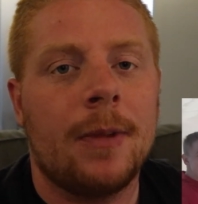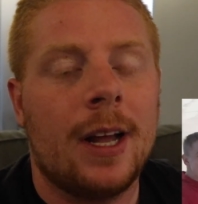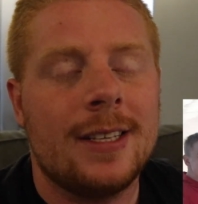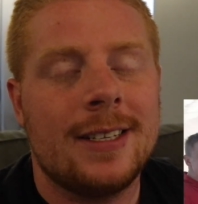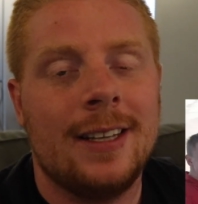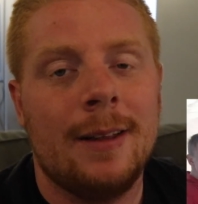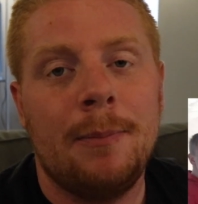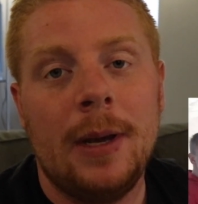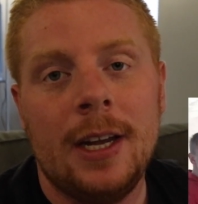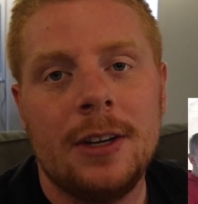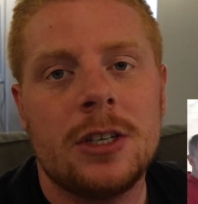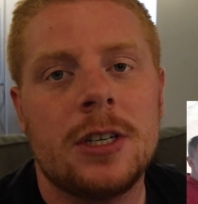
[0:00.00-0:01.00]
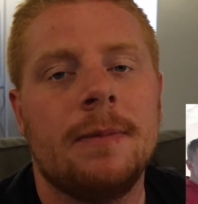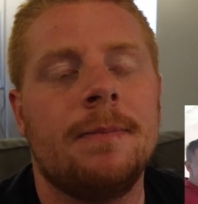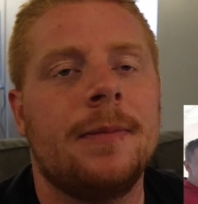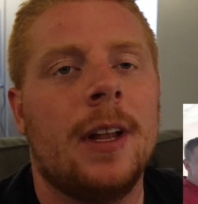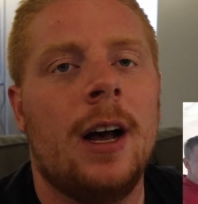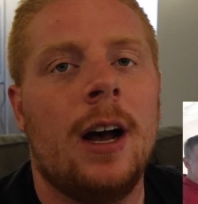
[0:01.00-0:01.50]
Got to see the beach,
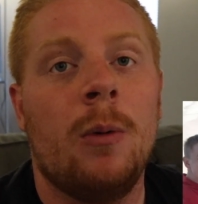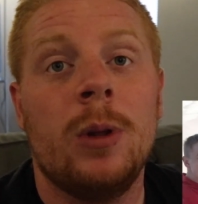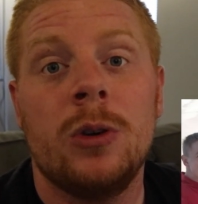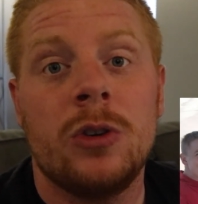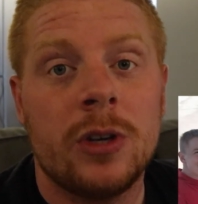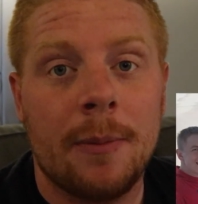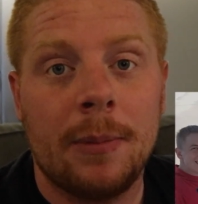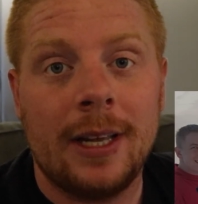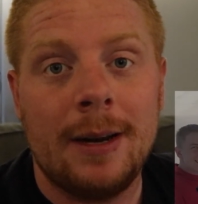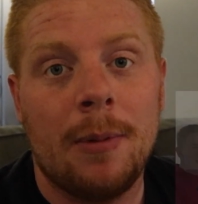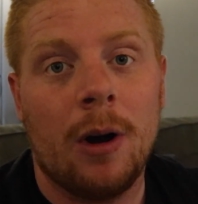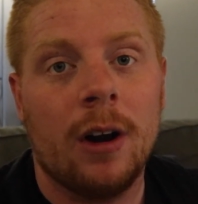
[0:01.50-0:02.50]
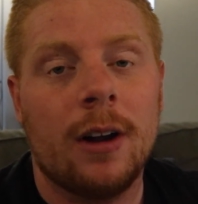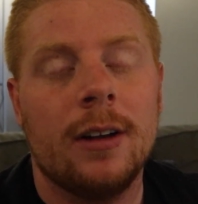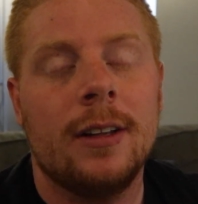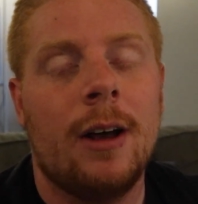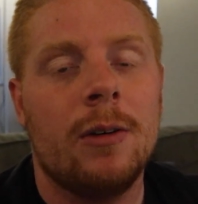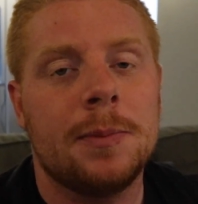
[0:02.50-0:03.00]
went to a trampoline park.
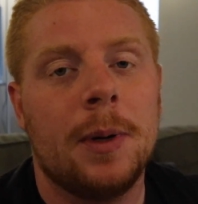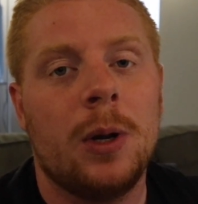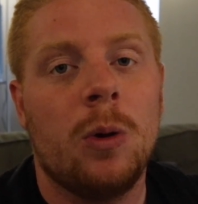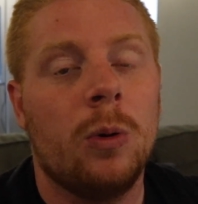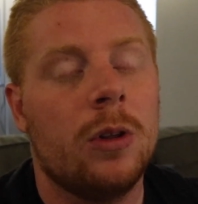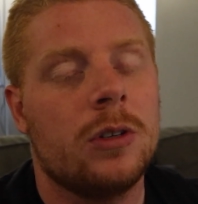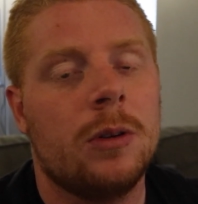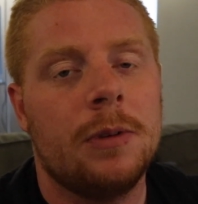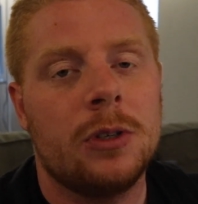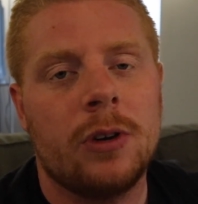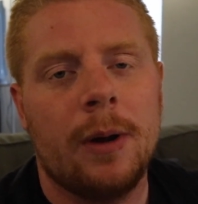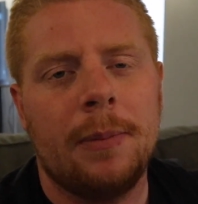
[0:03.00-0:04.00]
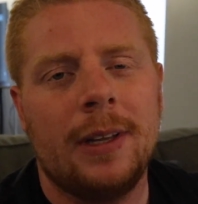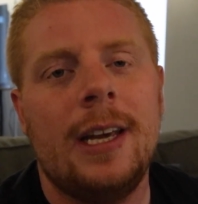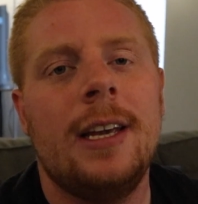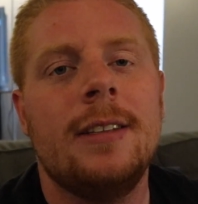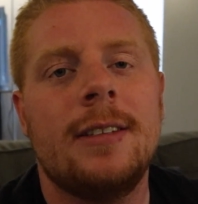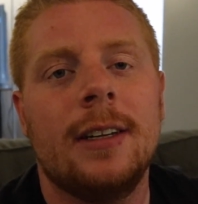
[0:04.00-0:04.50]
That was pretty cool. There was a bunch of
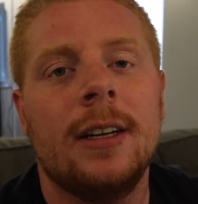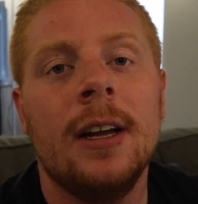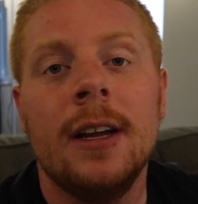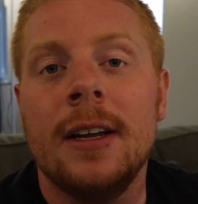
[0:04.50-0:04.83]
trampolines and